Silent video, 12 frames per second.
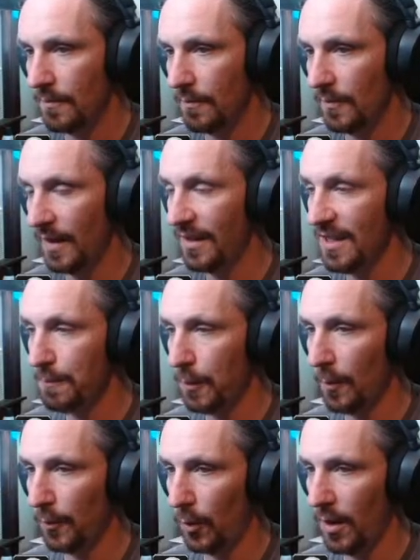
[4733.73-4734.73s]
like these
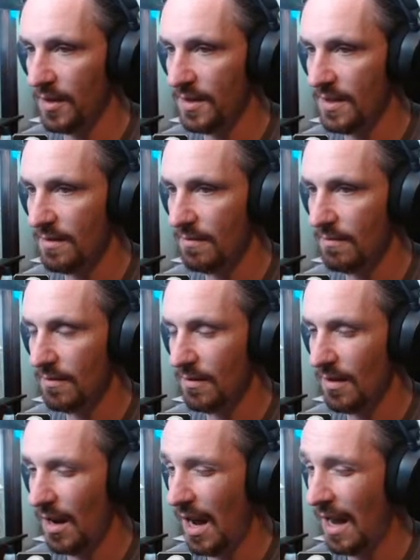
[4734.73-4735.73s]
purple ones,
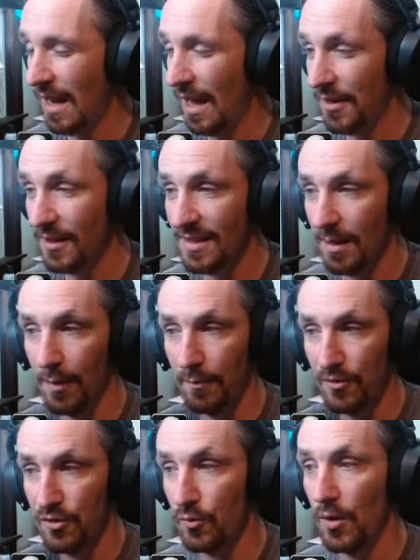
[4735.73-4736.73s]
I think some of
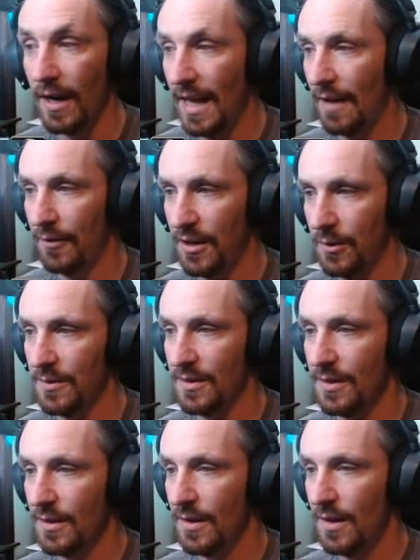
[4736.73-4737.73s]
them do not have a use.
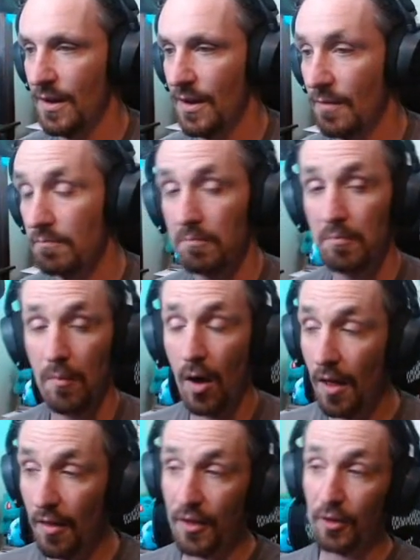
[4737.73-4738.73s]

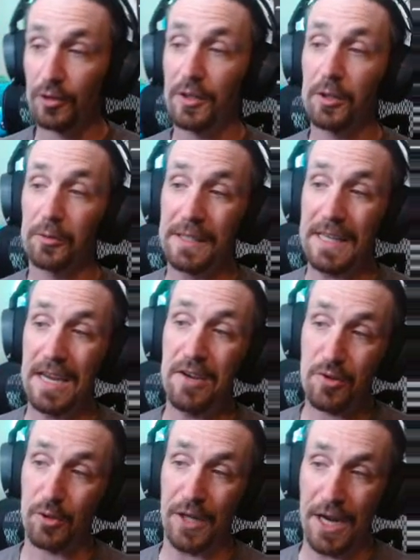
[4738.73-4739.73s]
They're literally in
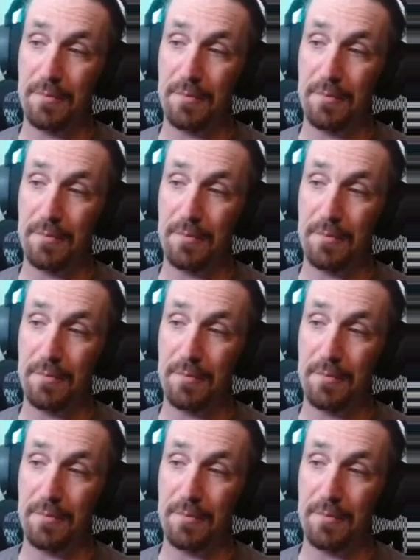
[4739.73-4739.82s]
your game